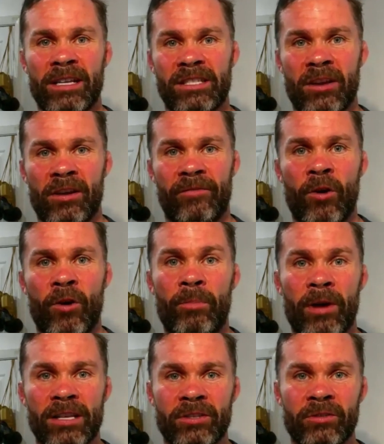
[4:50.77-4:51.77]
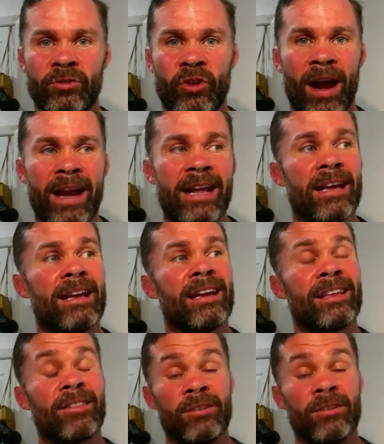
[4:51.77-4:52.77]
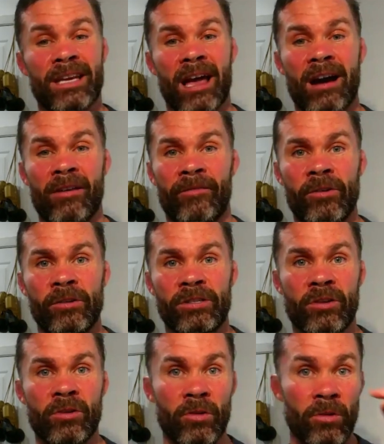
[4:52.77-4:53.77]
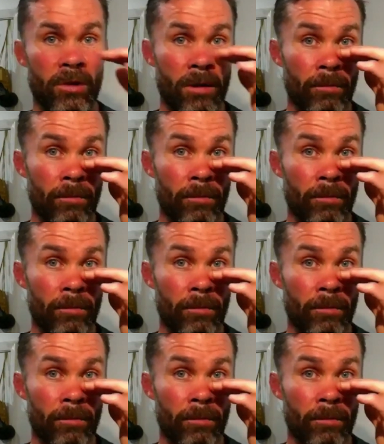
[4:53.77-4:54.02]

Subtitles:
Cert 4 personal training, there was a Kung Fu school.